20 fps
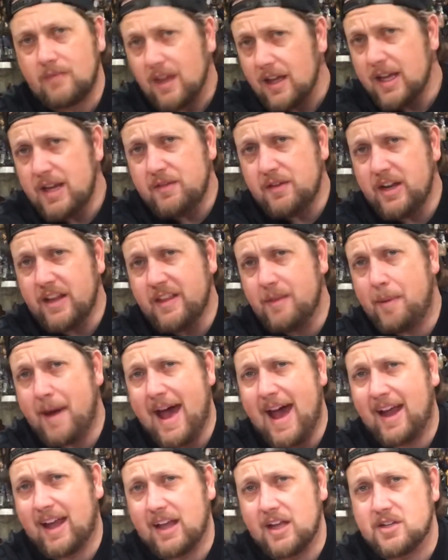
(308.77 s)
even in the
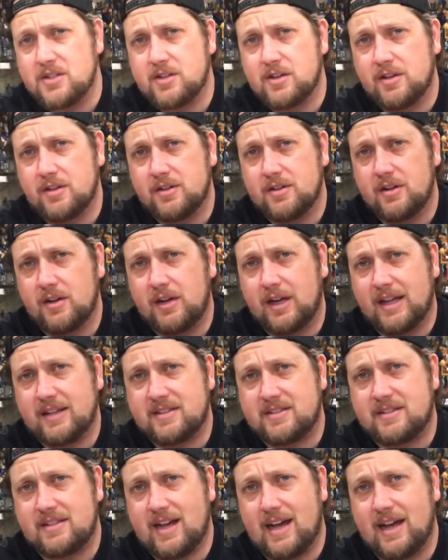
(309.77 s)
package. So you got
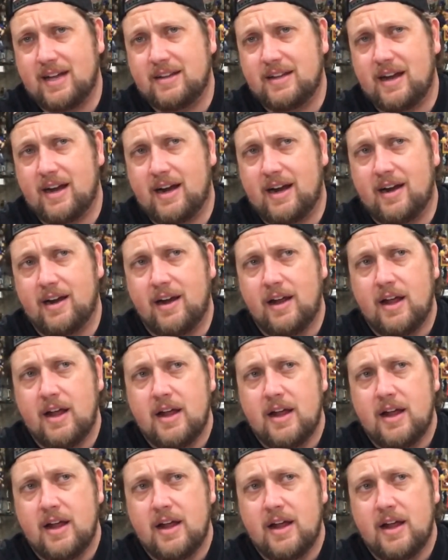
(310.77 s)
the side there.